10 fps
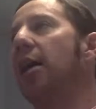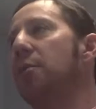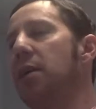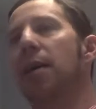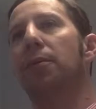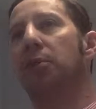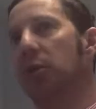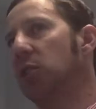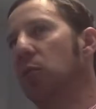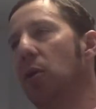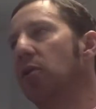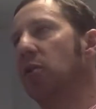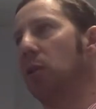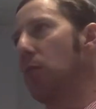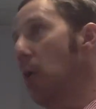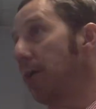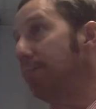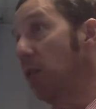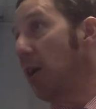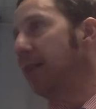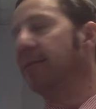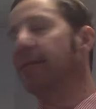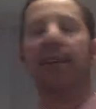going to be able to express their mind, right?